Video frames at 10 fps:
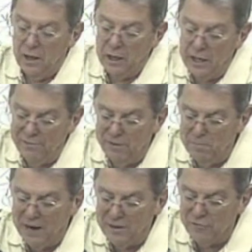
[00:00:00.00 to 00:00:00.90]

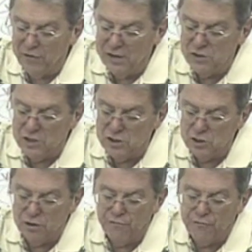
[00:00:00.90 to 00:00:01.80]
given by the
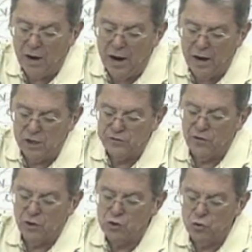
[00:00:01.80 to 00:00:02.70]
Franciscan friars
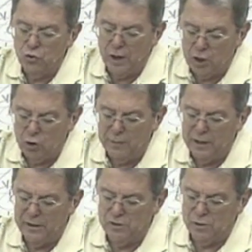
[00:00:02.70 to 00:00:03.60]
for true
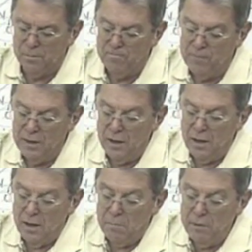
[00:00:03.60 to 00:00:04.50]
ecumenism.
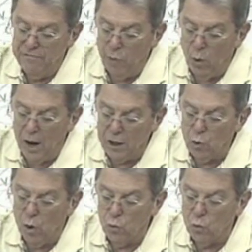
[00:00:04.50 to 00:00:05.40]
Before I
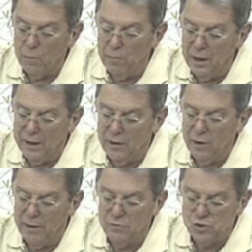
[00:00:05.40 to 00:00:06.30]
quote what Billy
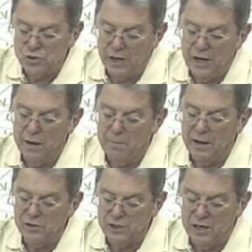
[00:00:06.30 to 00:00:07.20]
Graham said
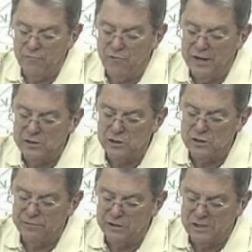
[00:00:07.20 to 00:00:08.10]
about St.
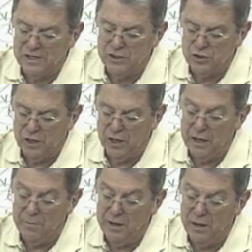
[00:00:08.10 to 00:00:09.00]
Francis of Assisi,
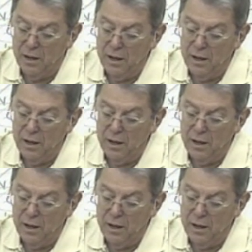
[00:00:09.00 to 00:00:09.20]
let me